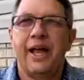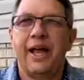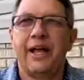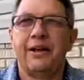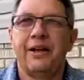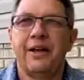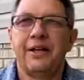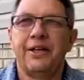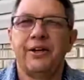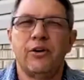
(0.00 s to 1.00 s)
And,
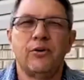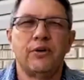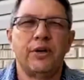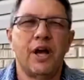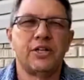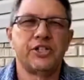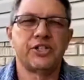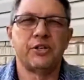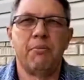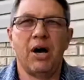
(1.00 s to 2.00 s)
you know, not
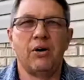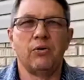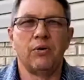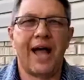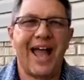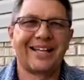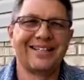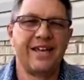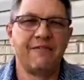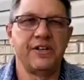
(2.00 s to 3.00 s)
just about
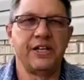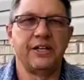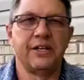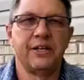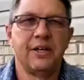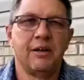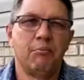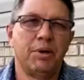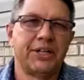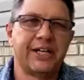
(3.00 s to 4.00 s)
activity,
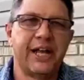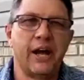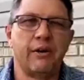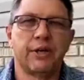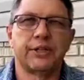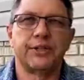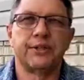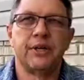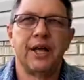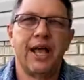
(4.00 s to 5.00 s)
but
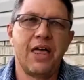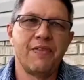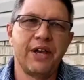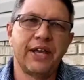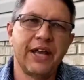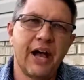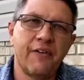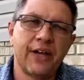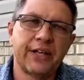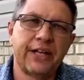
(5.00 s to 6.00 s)
character. And then again, how
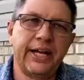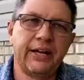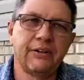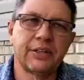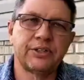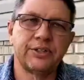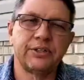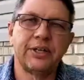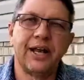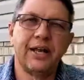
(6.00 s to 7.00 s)
that
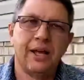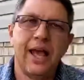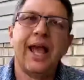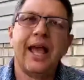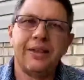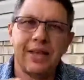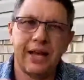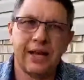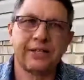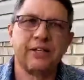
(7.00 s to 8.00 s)
character and
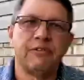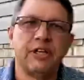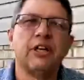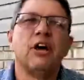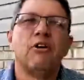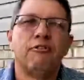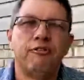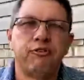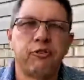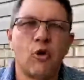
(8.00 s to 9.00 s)
that activity
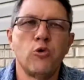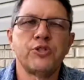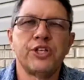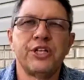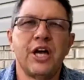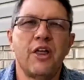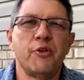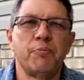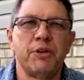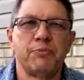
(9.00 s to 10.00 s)
flows into
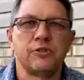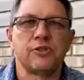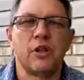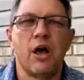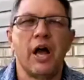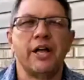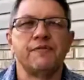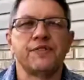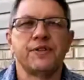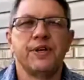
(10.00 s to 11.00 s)
other people's
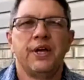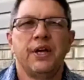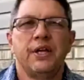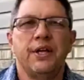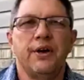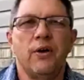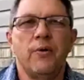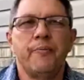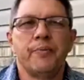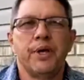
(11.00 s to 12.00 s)
lives. You
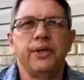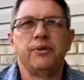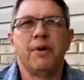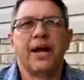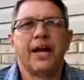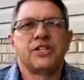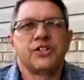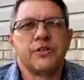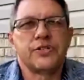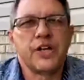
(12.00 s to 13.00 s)
know, you might
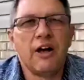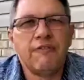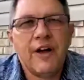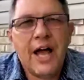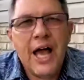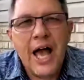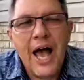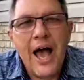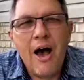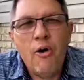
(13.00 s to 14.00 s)
ask yourself,
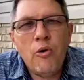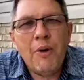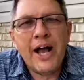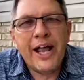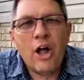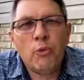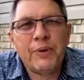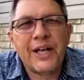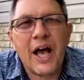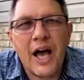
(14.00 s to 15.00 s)
how am I
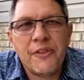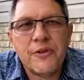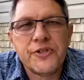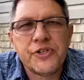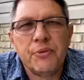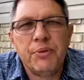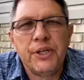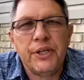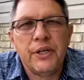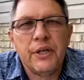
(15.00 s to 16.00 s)
helping others to
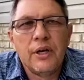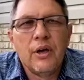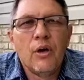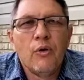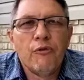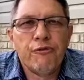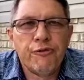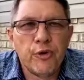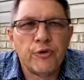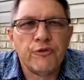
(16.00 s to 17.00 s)
be
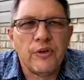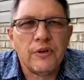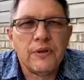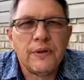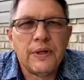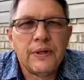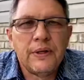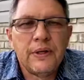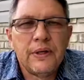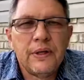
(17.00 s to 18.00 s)
fruitful?
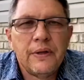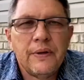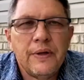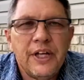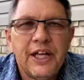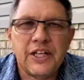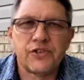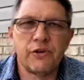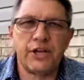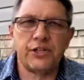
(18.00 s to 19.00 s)

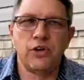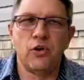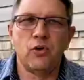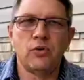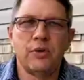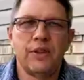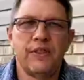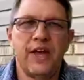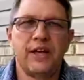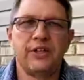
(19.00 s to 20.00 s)
It's great to know
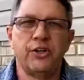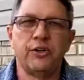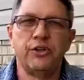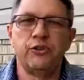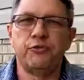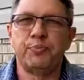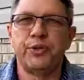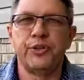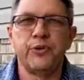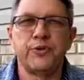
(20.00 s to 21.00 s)
that, you know, you've
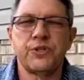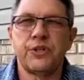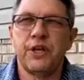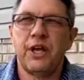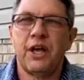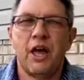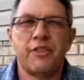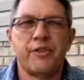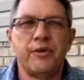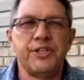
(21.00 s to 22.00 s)
produced a
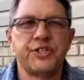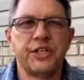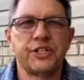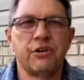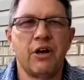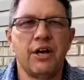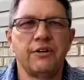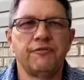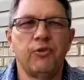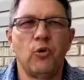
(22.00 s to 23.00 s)
30, 60, or
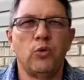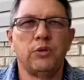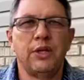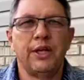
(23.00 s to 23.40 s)
100-fold